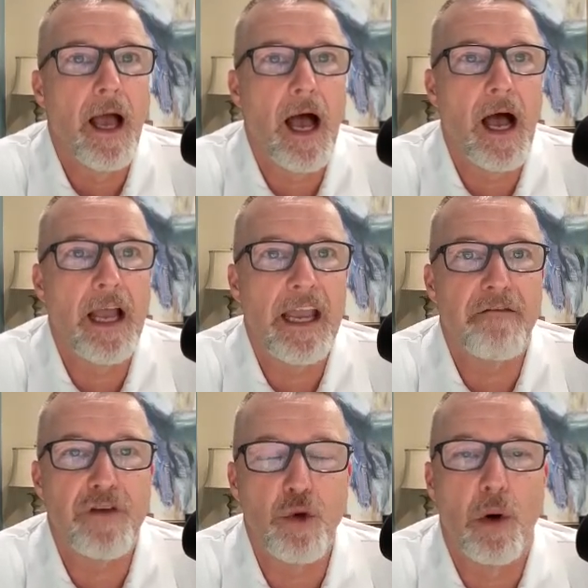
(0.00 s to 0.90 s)
uh,
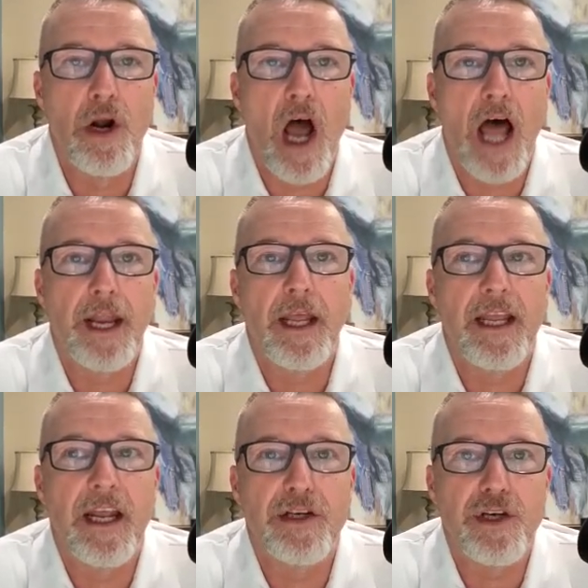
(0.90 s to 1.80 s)
if you are not
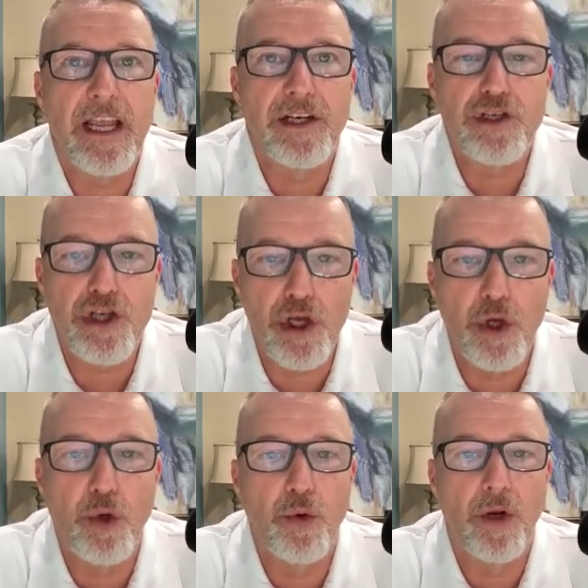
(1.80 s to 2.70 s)
in a in
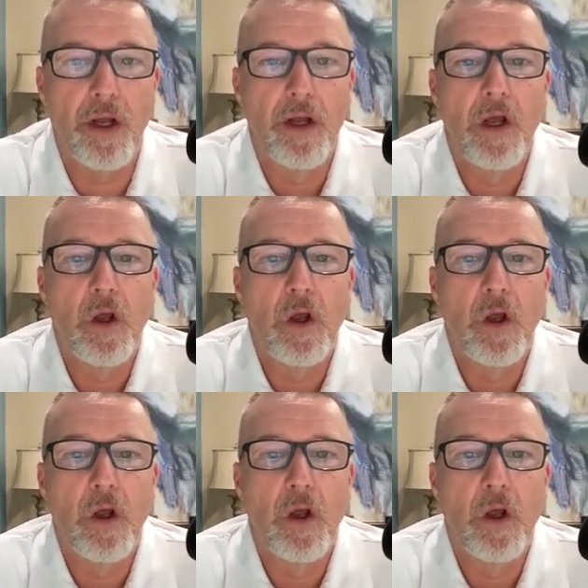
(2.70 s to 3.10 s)
tune